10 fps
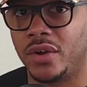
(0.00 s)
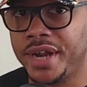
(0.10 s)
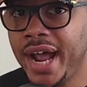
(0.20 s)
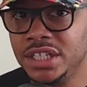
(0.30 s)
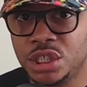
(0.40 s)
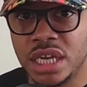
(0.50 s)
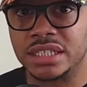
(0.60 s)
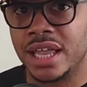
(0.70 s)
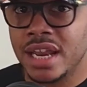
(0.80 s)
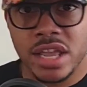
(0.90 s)
not
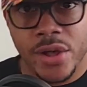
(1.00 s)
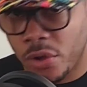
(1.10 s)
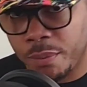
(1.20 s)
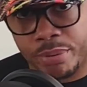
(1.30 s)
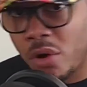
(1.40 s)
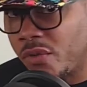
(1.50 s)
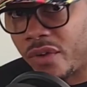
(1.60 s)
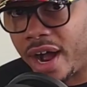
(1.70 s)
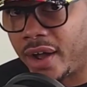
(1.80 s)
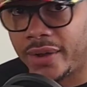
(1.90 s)
just any old
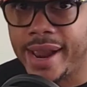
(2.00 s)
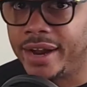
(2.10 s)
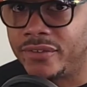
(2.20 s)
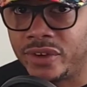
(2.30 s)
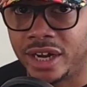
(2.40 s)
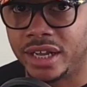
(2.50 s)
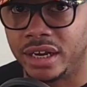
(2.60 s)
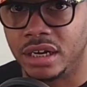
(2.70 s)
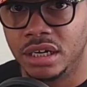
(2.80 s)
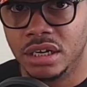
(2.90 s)
profile, like a fucking